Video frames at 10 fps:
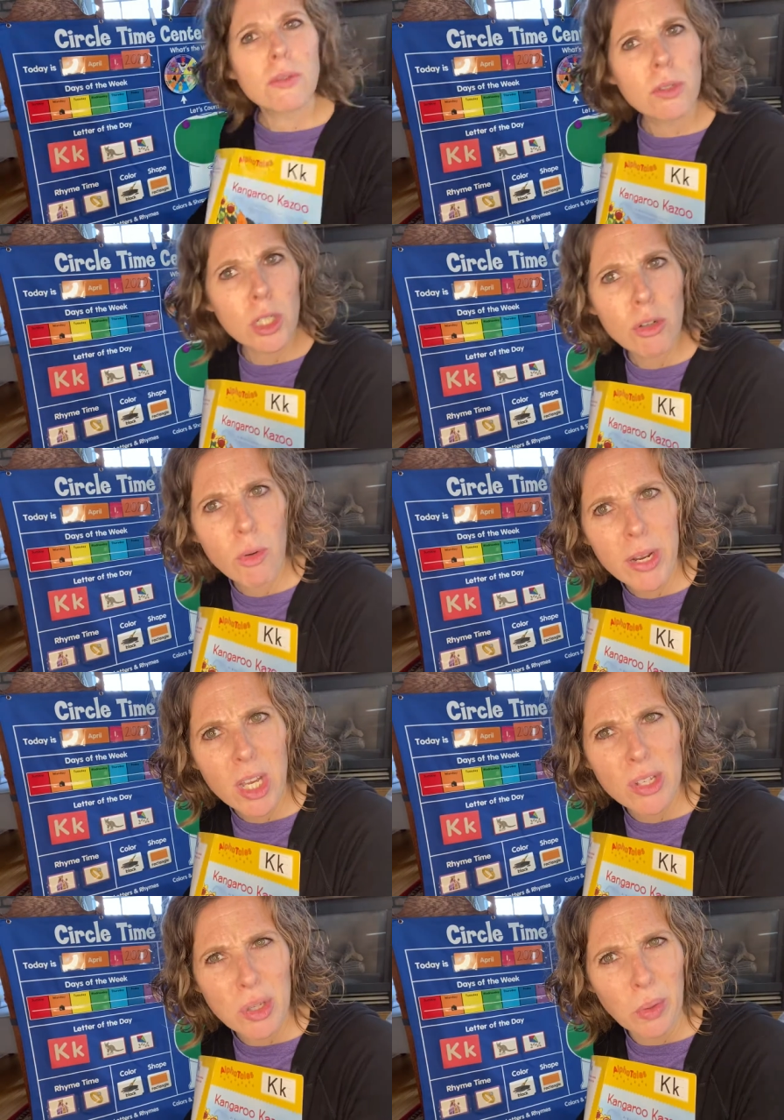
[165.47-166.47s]
Do you know what a
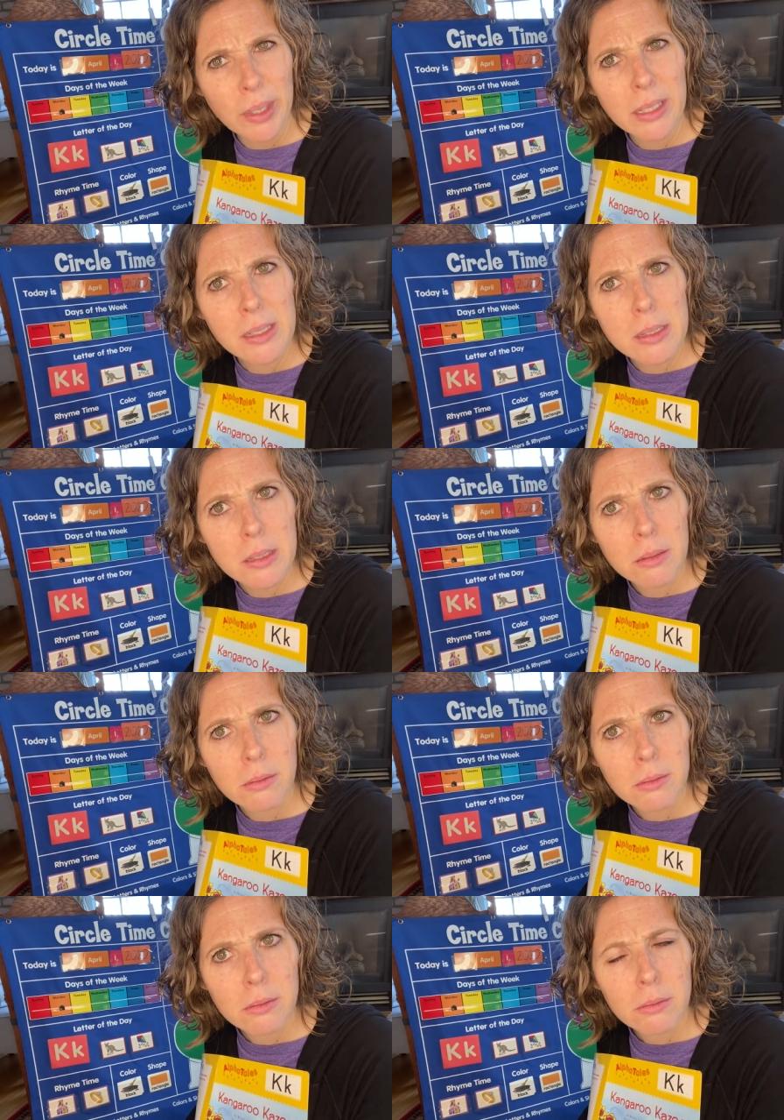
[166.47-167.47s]
kazoo is?
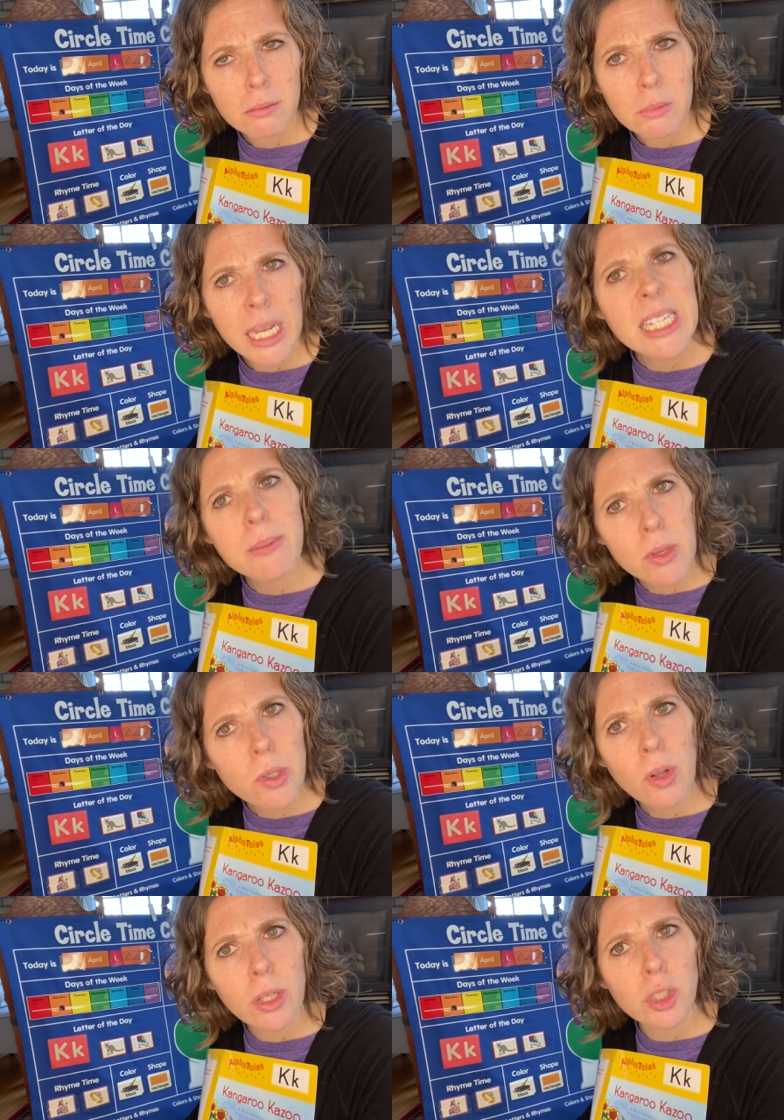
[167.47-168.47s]
It's a
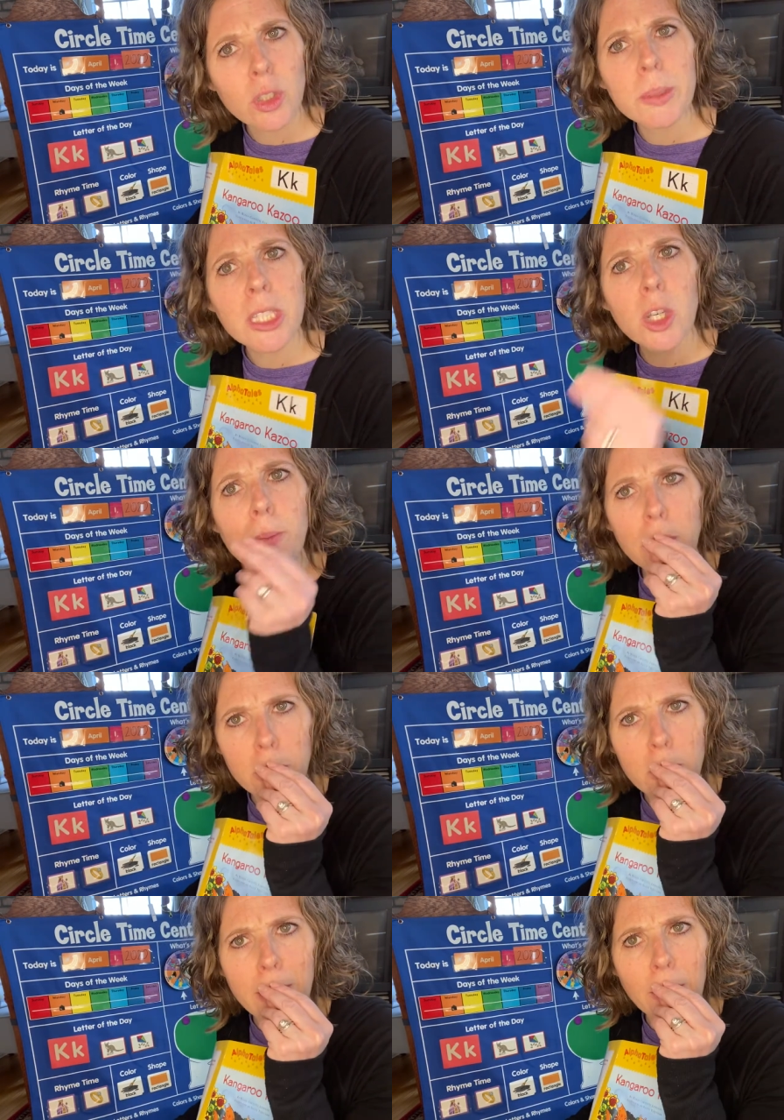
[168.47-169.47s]
musical instrument that you put in
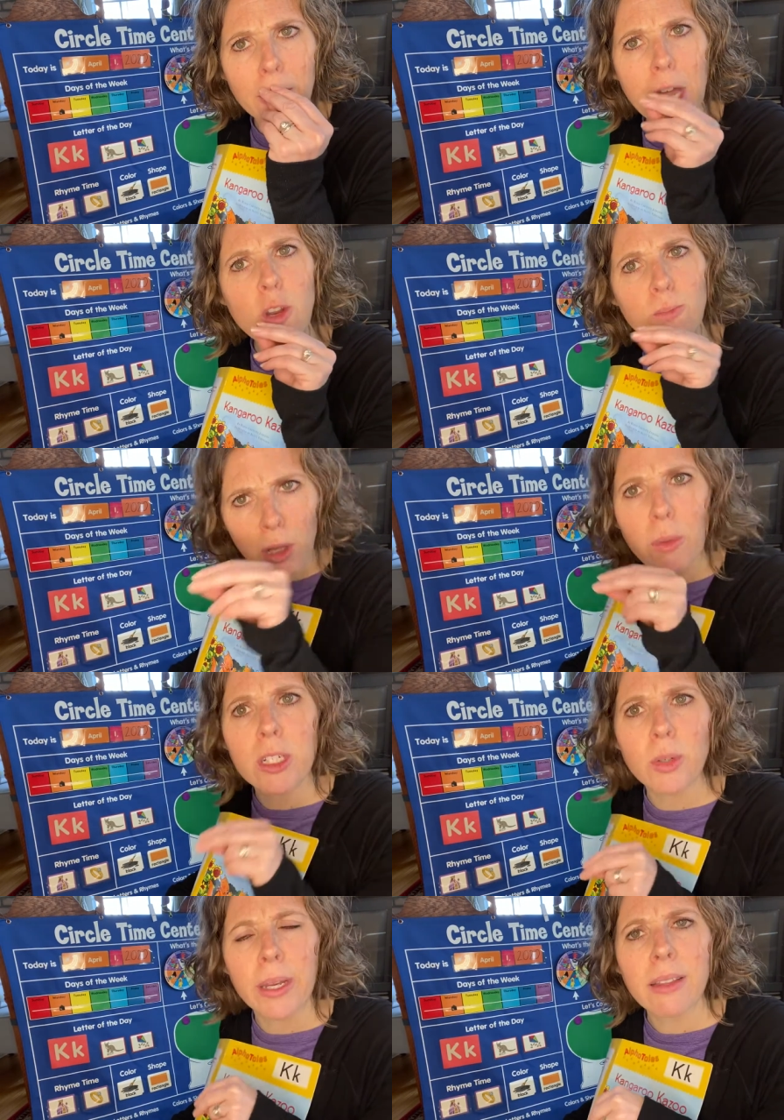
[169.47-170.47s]
your mouth and you blow
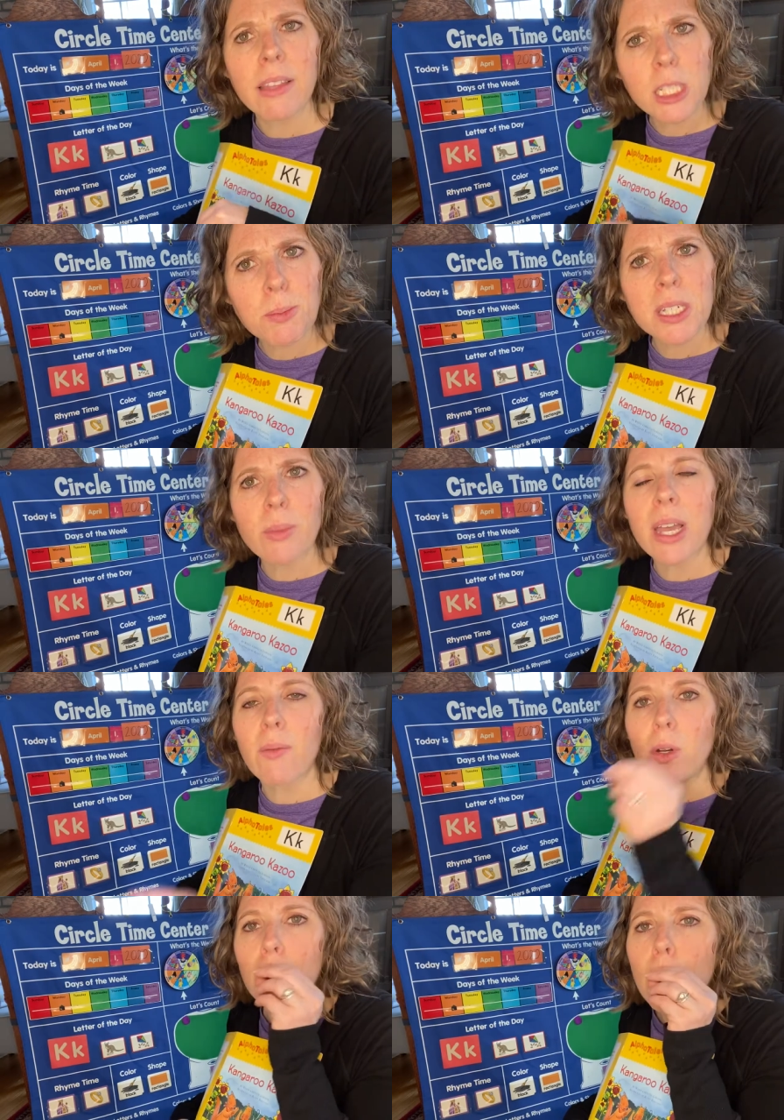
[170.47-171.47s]
into it. Let's pretend we have
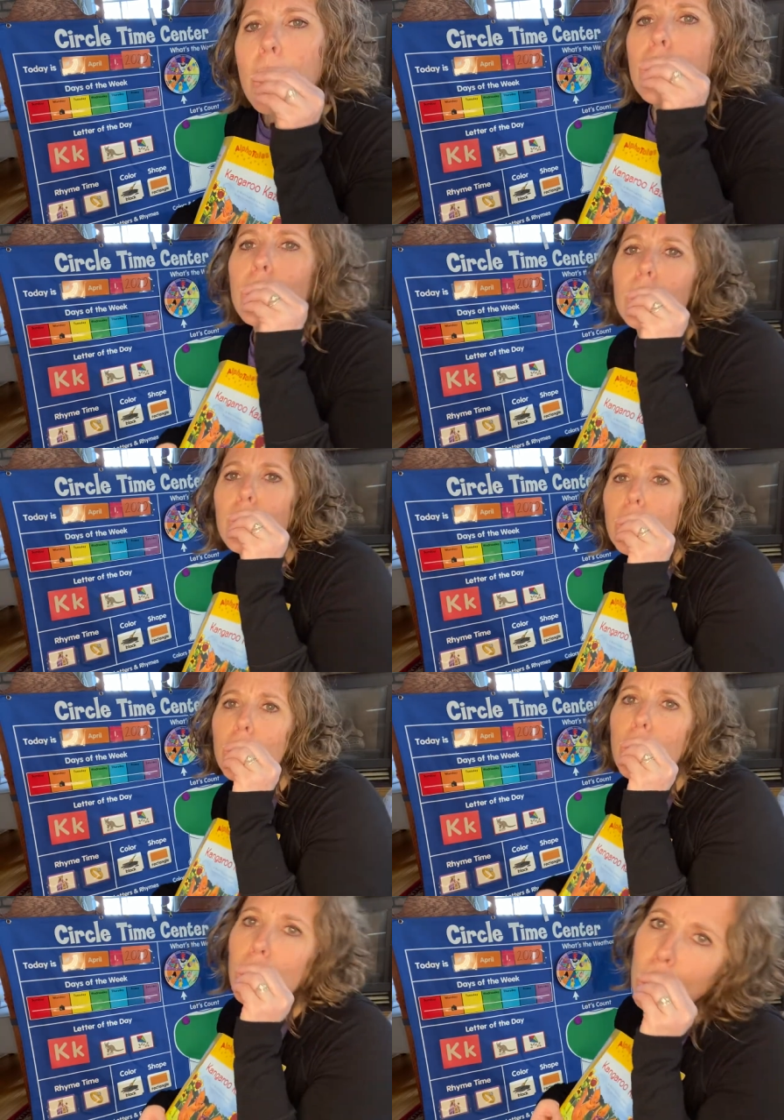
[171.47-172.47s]
one. Do, do,
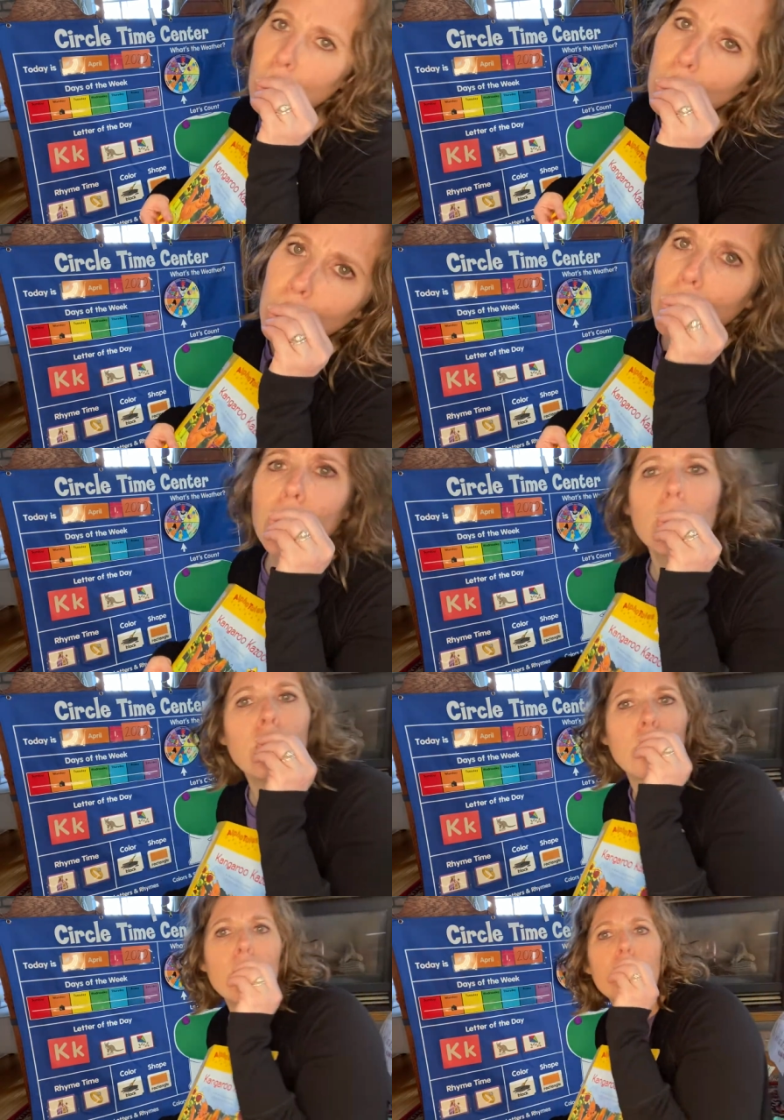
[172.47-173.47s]
do, do, do,
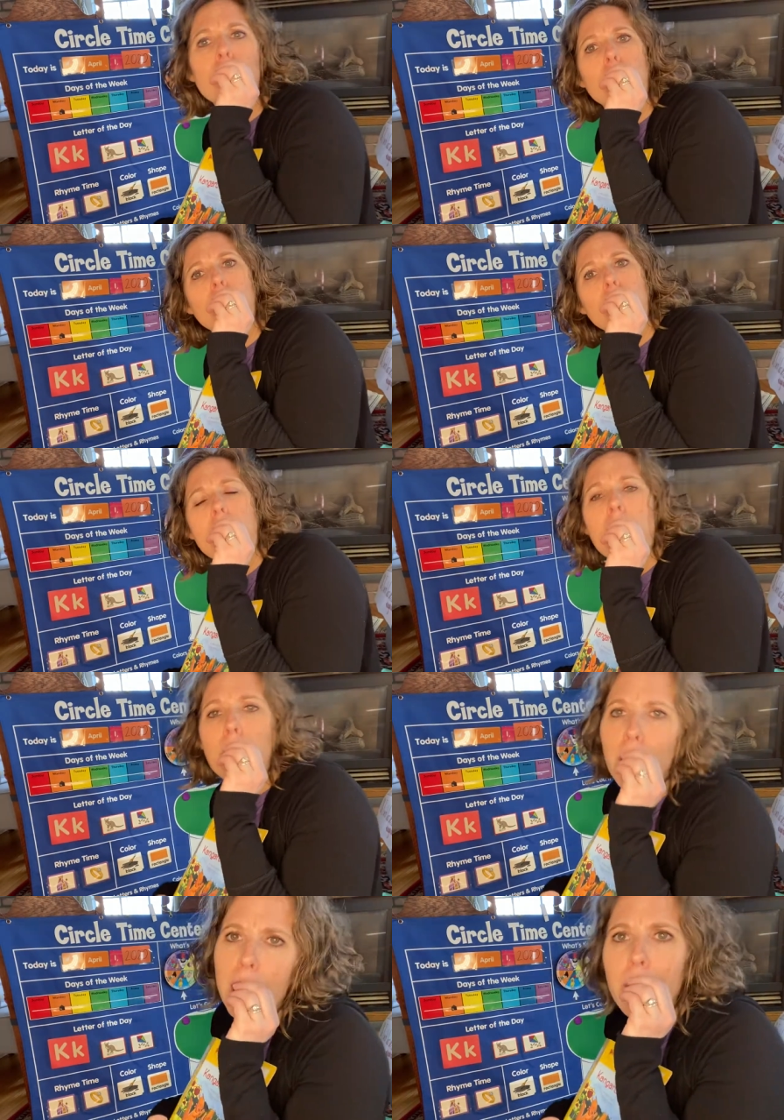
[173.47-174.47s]
do, do, do.
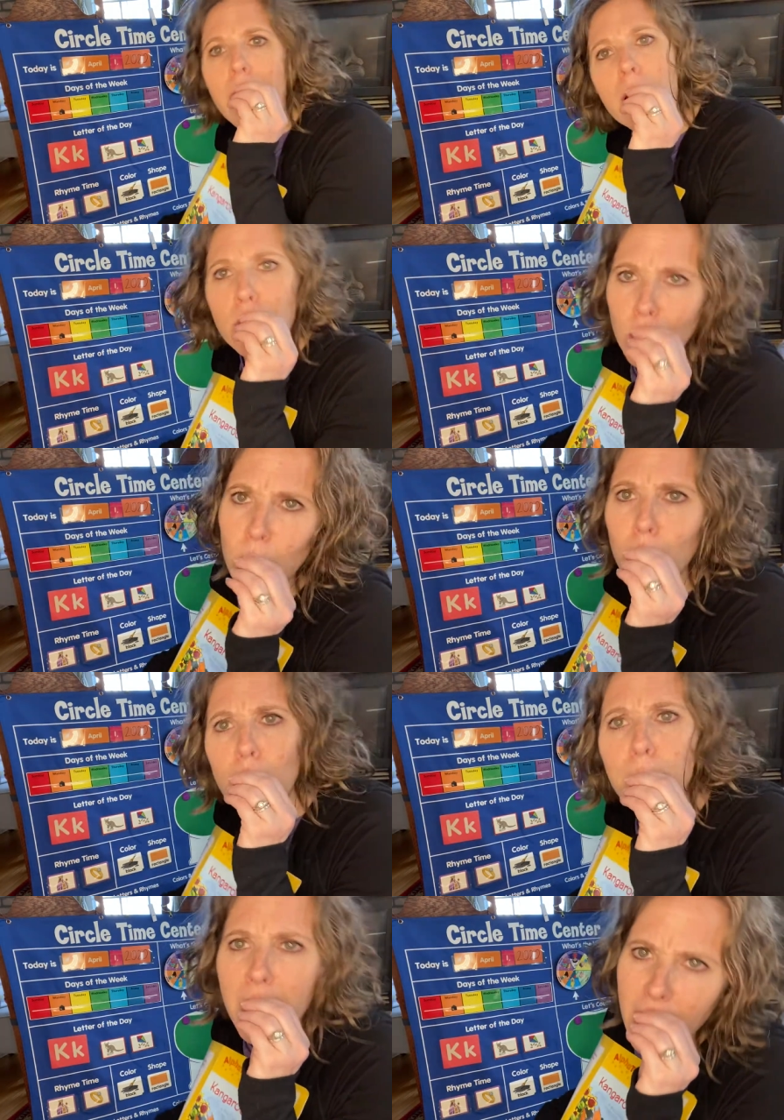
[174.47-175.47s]
Playing my kazoo,
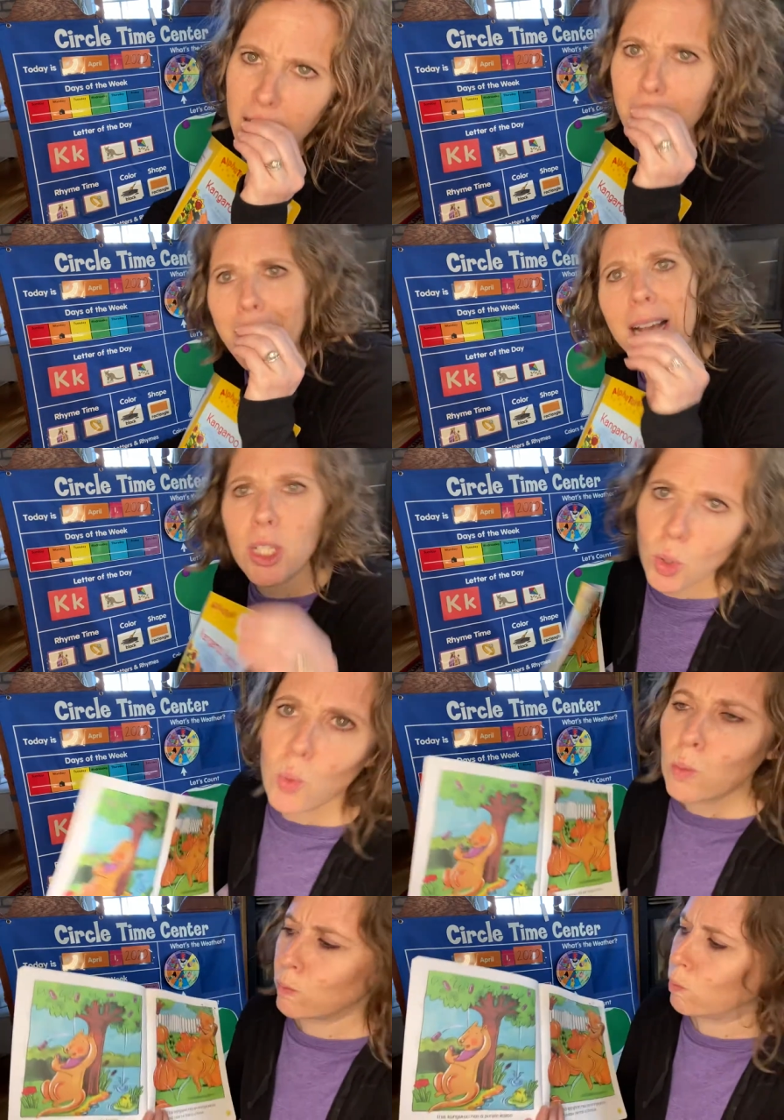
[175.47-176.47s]
playing my kazoo.